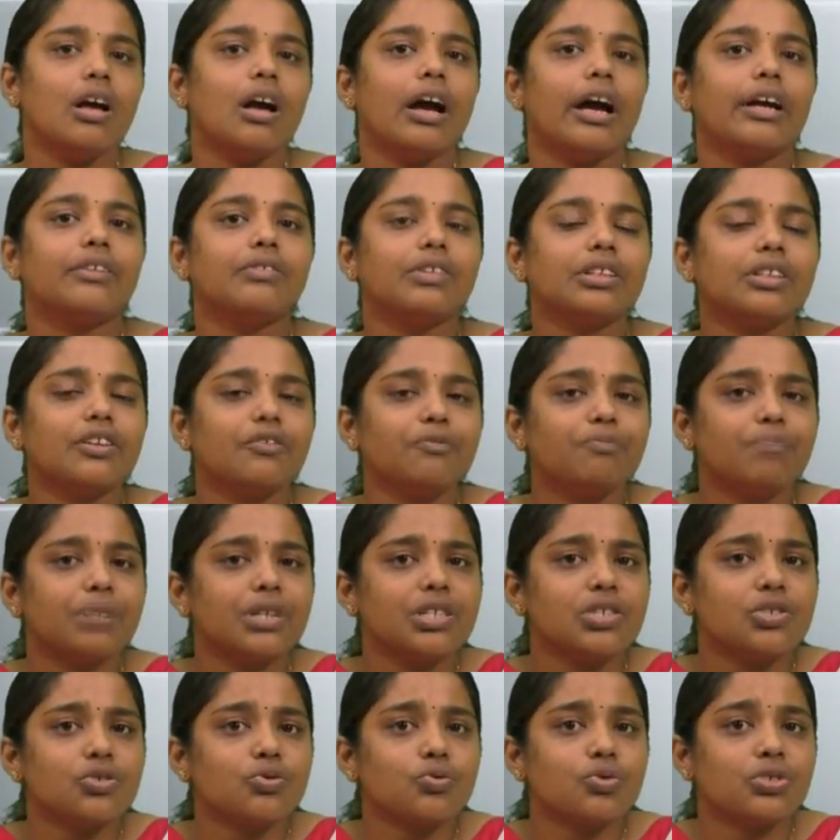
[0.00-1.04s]
it will give
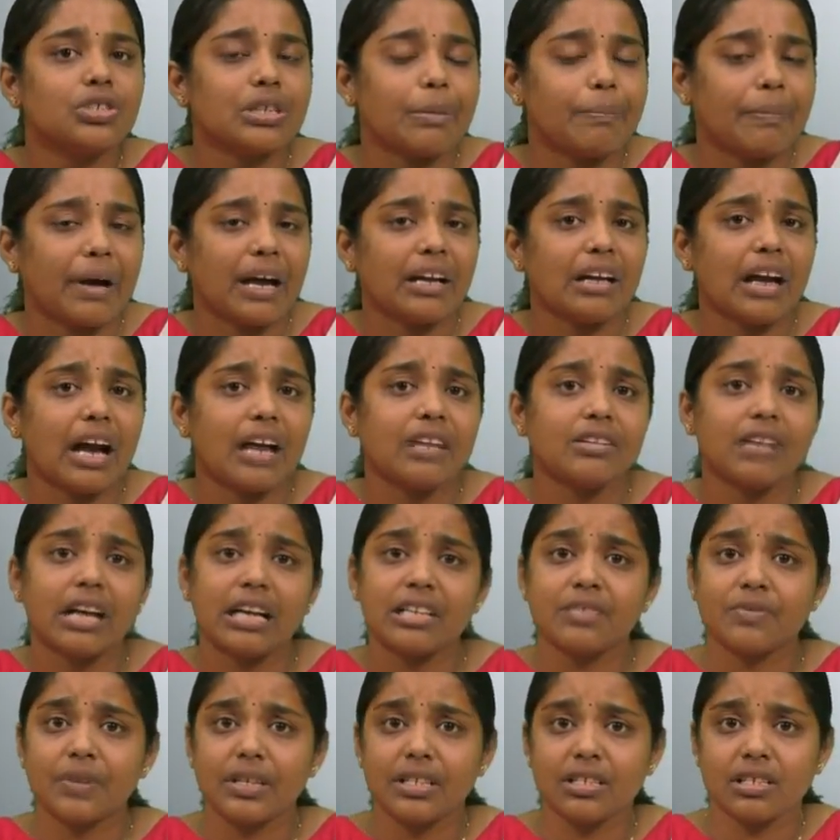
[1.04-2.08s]
peace to Japan and
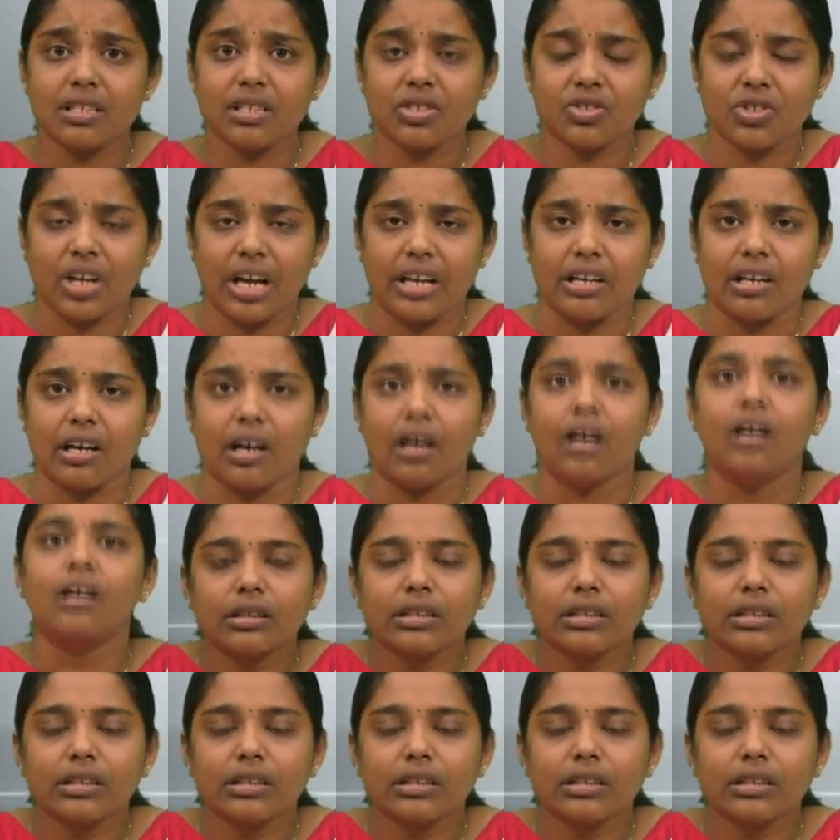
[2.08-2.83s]
as well as the China.